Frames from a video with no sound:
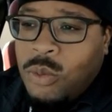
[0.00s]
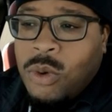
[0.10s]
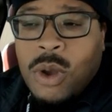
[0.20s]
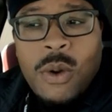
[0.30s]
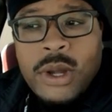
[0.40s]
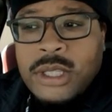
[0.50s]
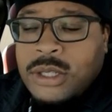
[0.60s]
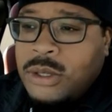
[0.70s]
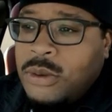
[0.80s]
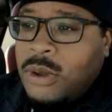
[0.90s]
we're going
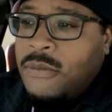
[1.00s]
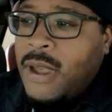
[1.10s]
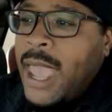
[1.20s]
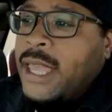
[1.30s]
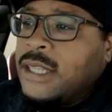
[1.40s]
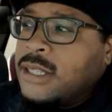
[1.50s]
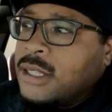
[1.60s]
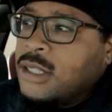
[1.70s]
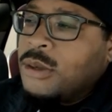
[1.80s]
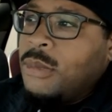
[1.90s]
to Vegas
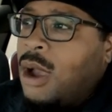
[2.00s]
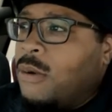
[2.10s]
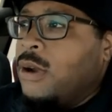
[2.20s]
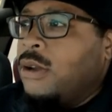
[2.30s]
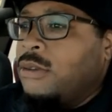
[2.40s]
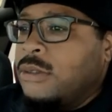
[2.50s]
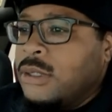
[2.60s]
tomorrow,